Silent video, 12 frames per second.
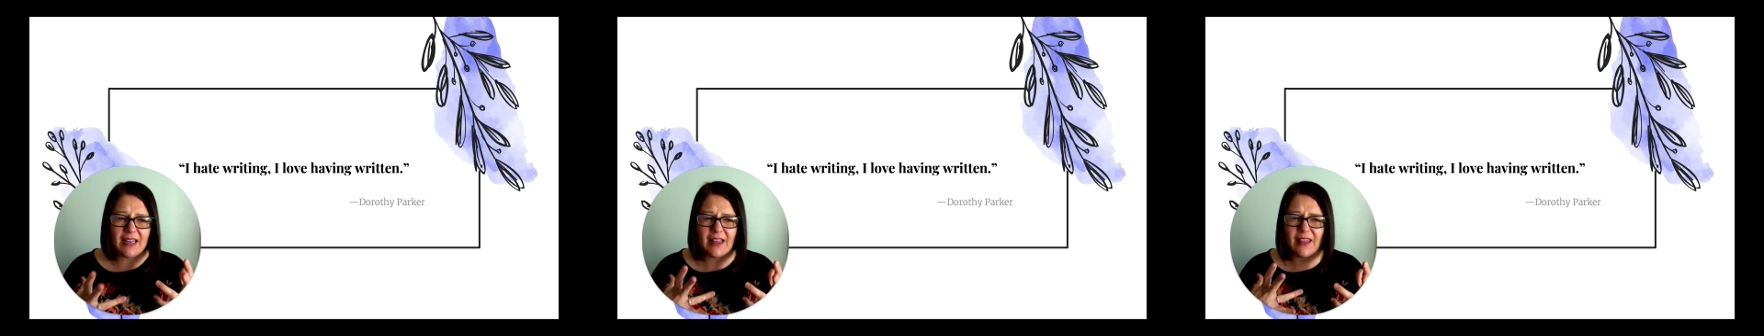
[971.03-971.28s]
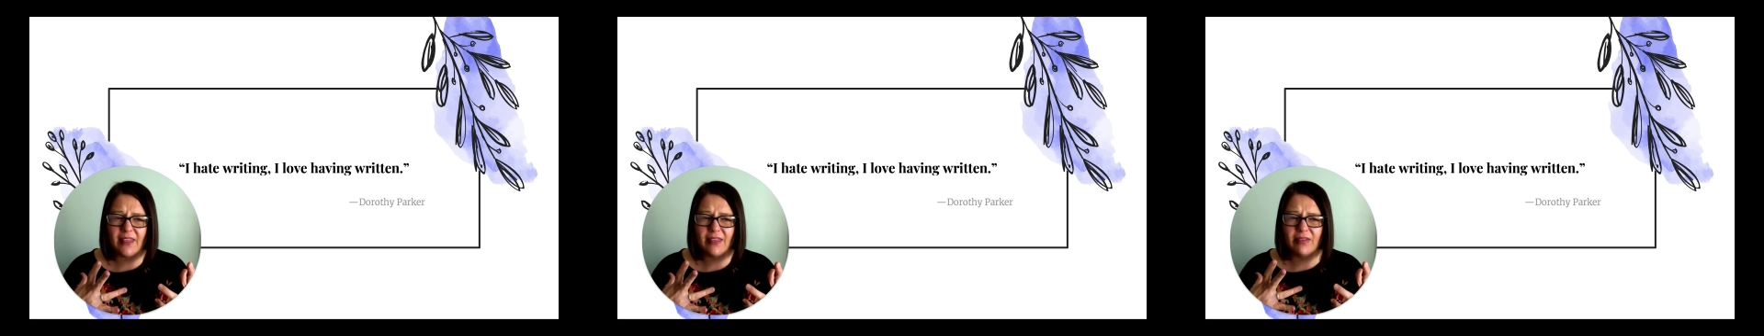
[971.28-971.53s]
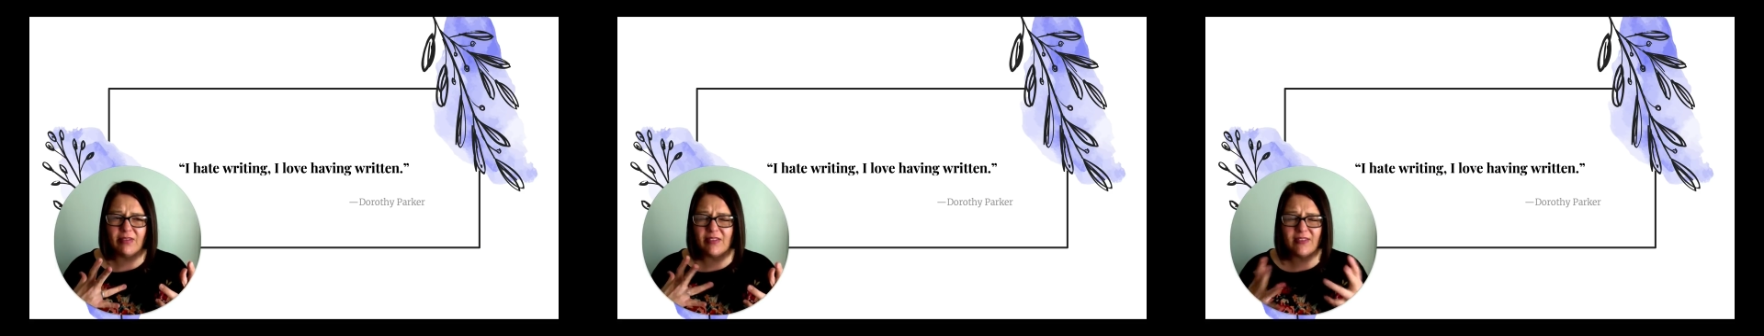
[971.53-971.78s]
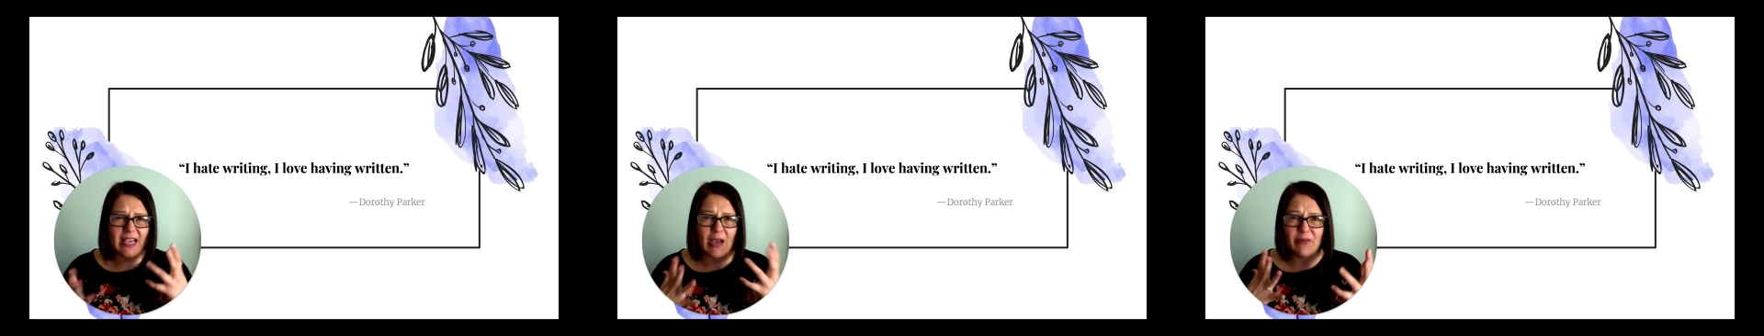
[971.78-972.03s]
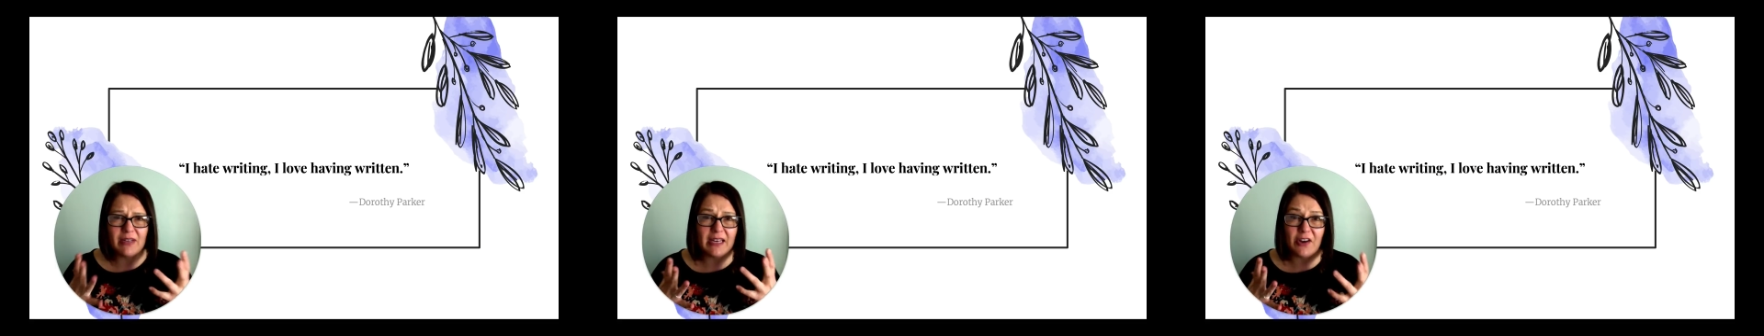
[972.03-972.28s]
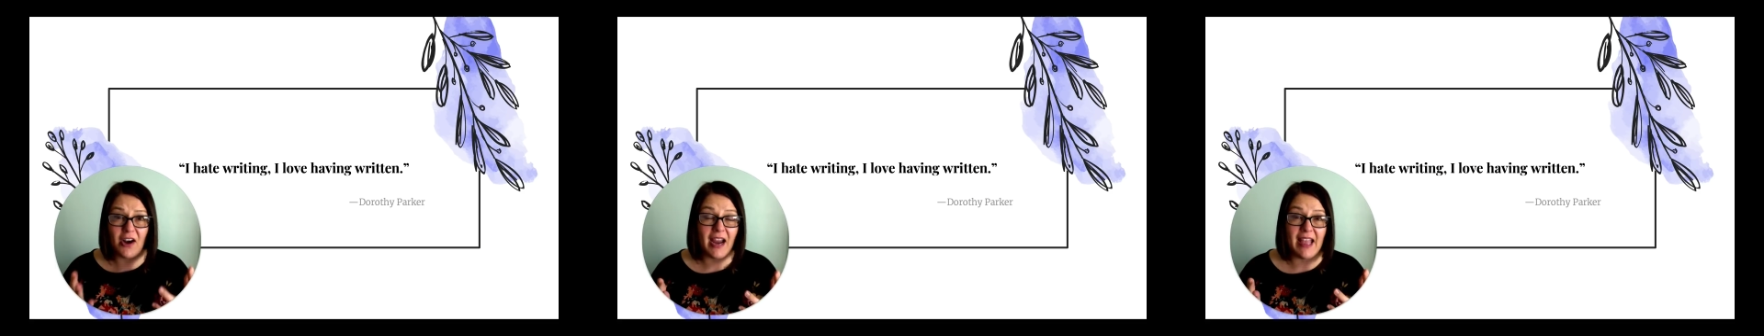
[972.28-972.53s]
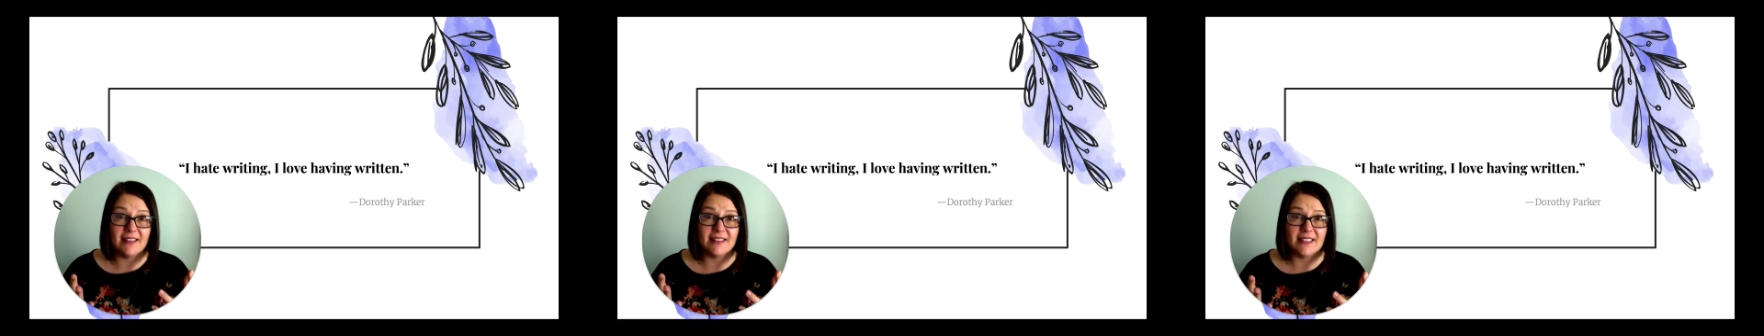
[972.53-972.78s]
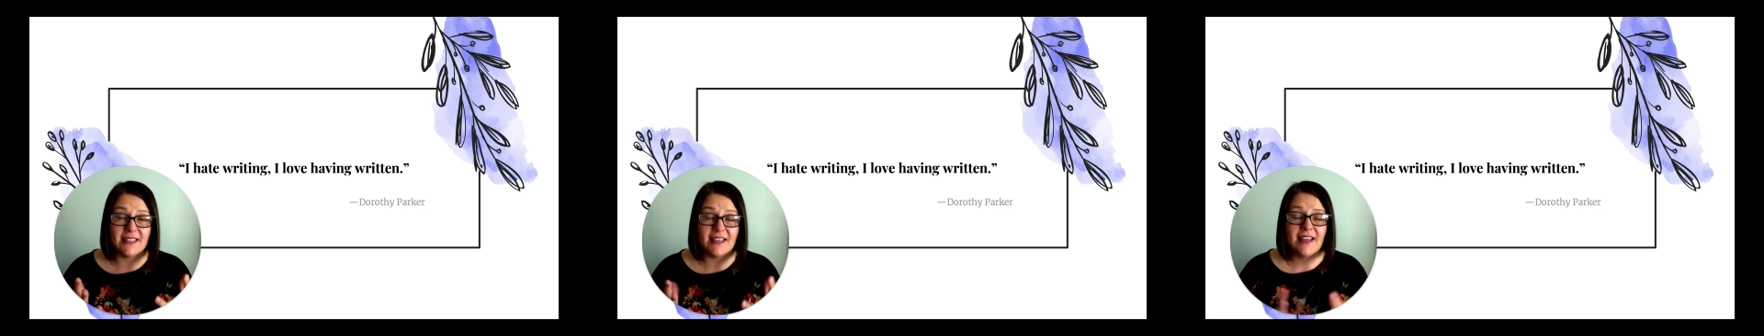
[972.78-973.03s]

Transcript: it sounded in our heads.